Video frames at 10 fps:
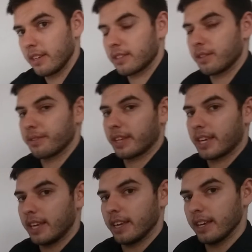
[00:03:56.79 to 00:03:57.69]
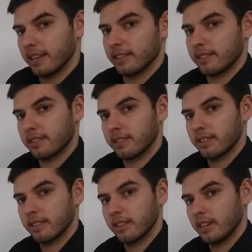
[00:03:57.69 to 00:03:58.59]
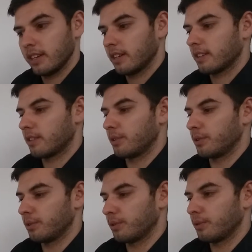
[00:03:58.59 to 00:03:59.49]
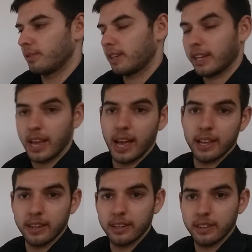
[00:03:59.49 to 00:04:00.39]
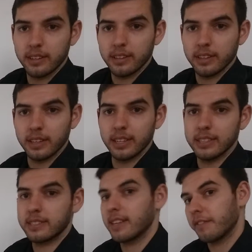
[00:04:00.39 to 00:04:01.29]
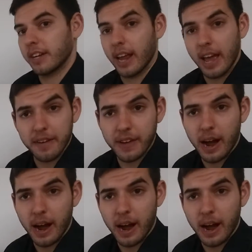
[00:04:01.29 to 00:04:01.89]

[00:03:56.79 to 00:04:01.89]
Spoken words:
So the key is to get at least 7.5